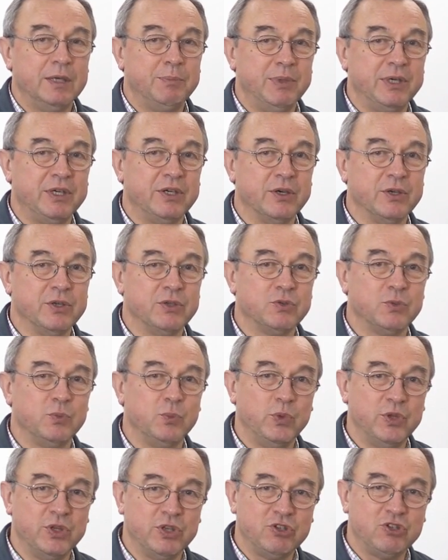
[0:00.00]
Because
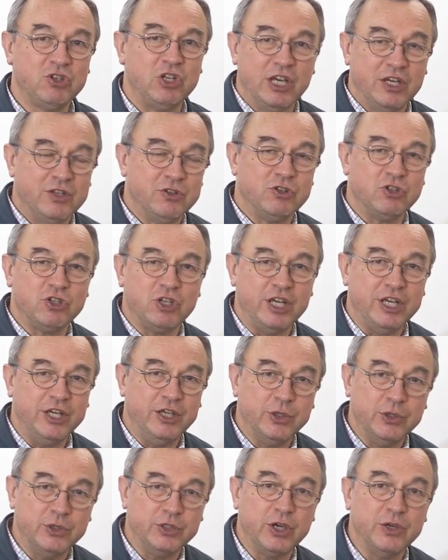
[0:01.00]
with a
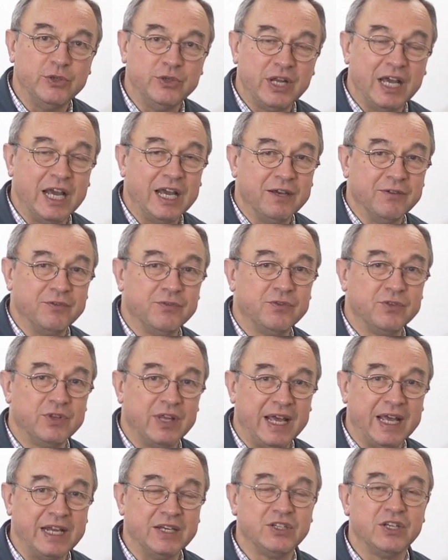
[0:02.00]
CNC, you don't have
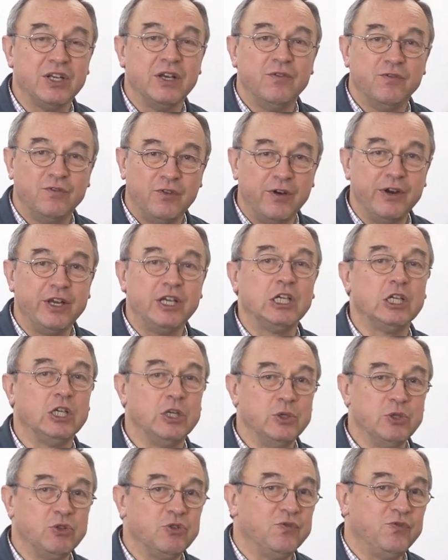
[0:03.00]
that very
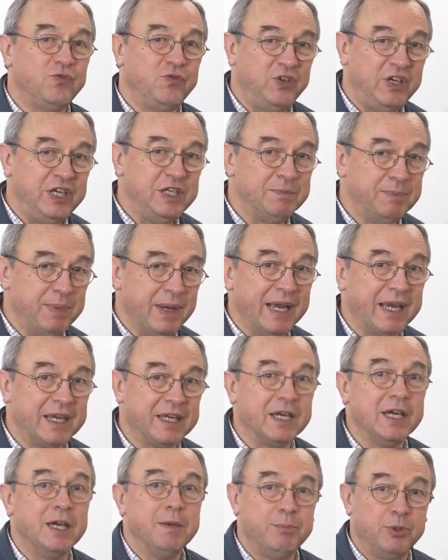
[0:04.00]
close
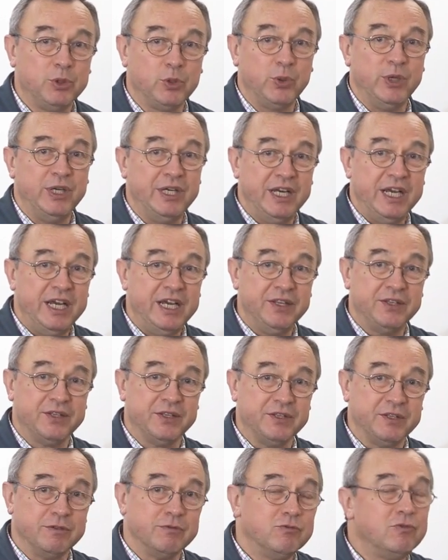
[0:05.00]
feedback between
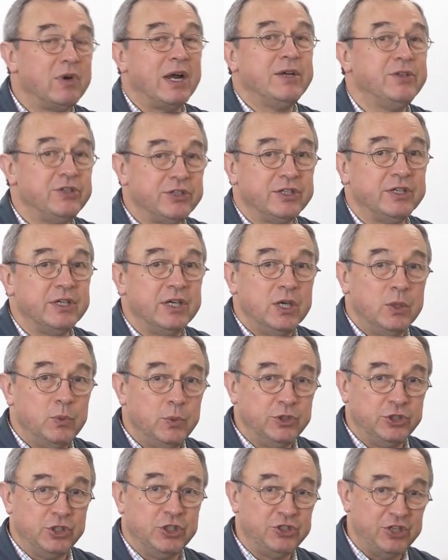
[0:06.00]
either the router,
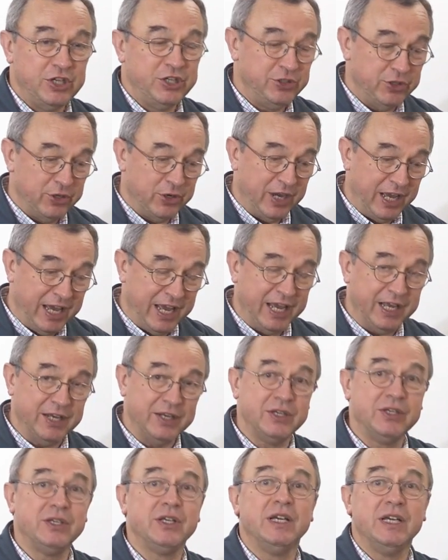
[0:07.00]
which is in your
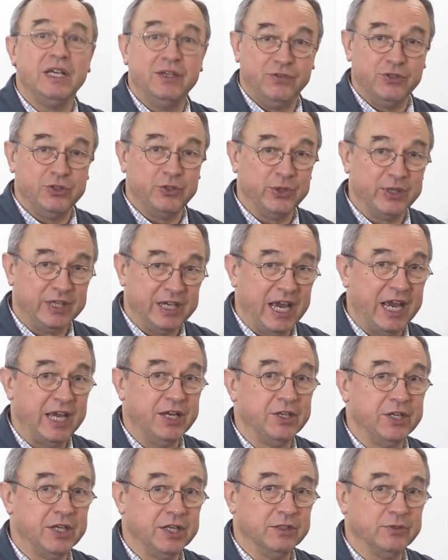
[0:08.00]
hand, if you're doing
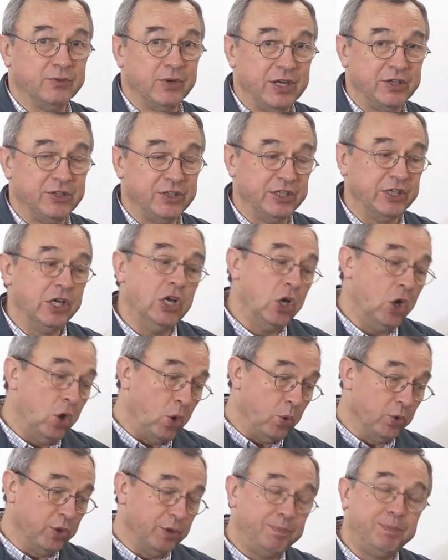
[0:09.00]
handheld routing,
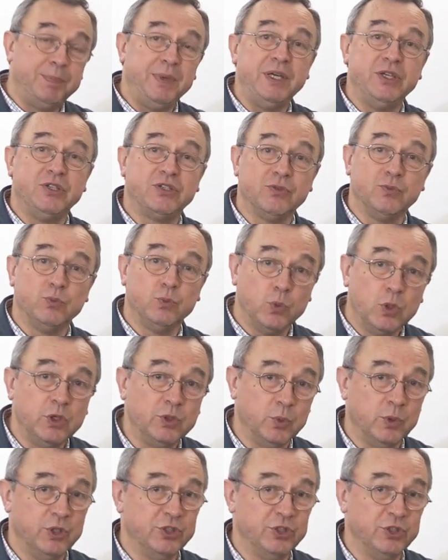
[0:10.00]
or the piece of wood